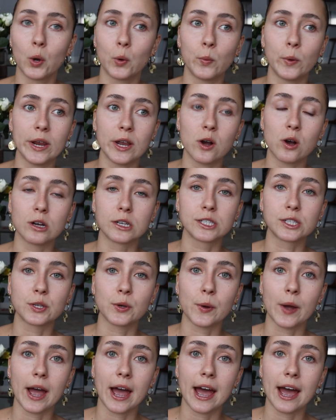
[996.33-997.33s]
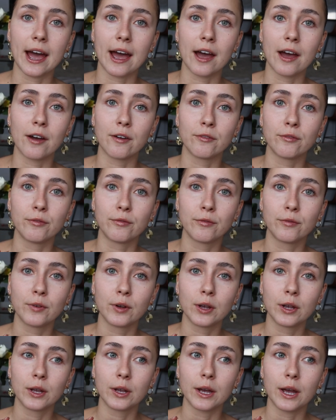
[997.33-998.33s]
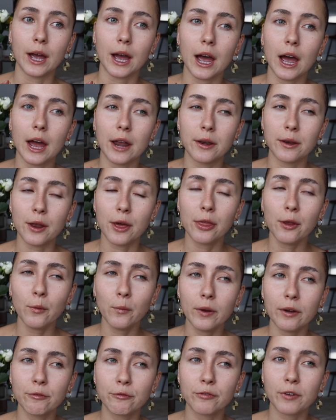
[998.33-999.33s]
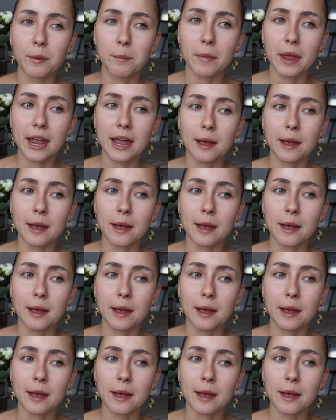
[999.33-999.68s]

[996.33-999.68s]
We also have another one from